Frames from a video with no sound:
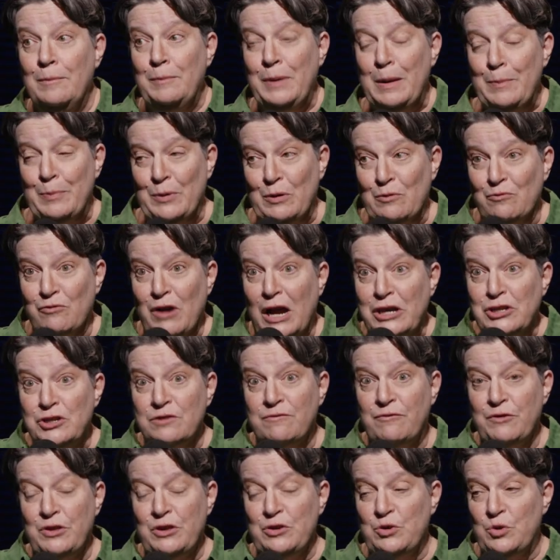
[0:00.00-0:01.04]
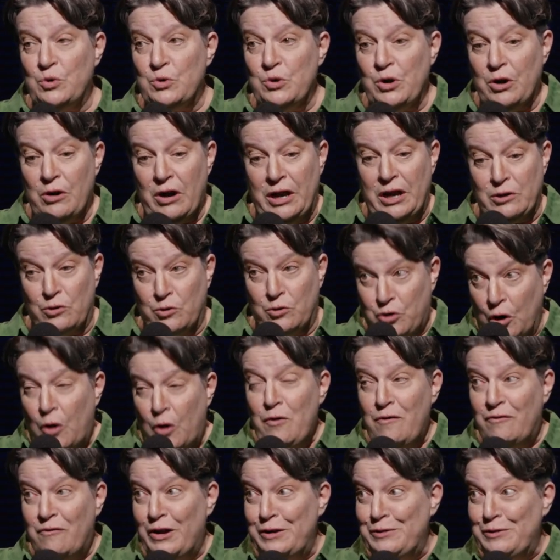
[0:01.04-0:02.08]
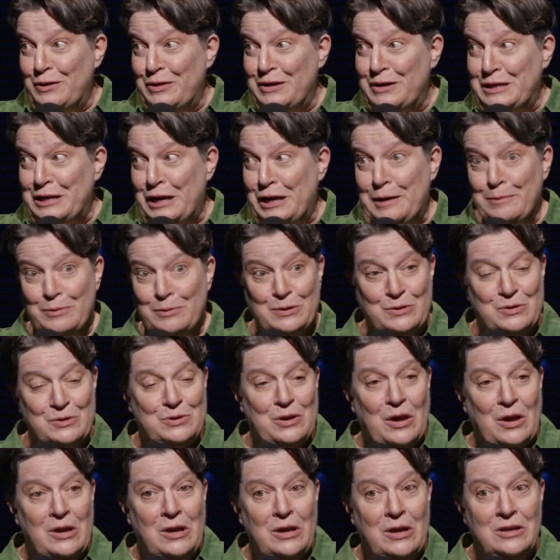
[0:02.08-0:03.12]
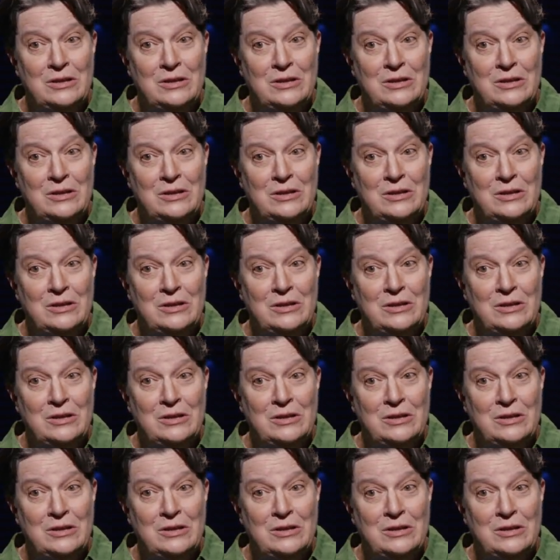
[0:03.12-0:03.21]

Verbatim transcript: People rushed for the door and dove under the tables